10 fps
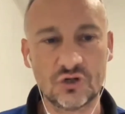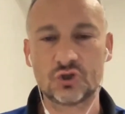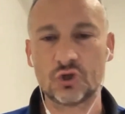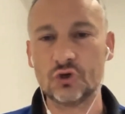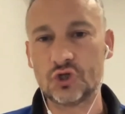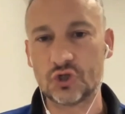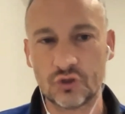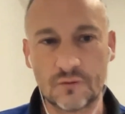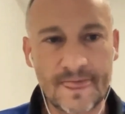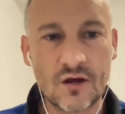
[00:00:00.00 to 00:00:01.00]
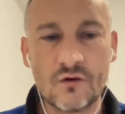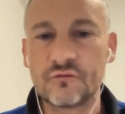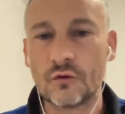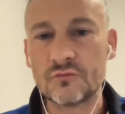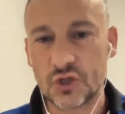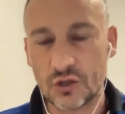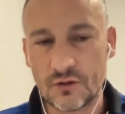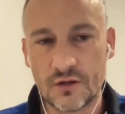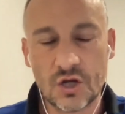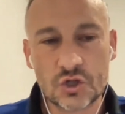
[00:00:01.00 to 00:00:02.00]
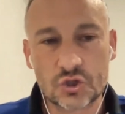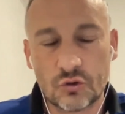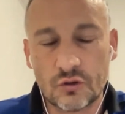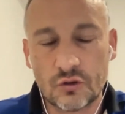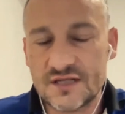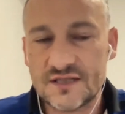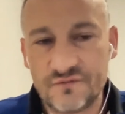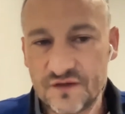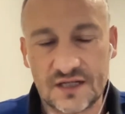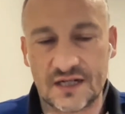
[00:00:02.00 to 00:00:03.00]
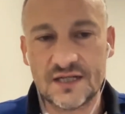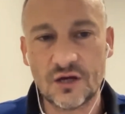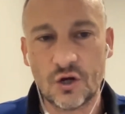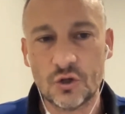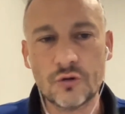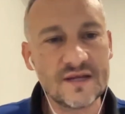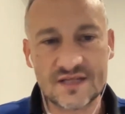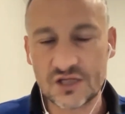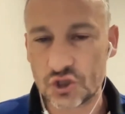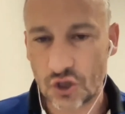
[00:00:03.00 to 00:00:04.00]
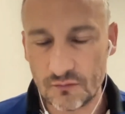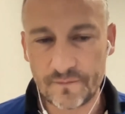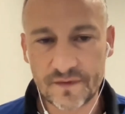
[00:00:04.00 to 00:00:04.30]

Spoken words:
solution from Chubb. So it's definitely an amazing job.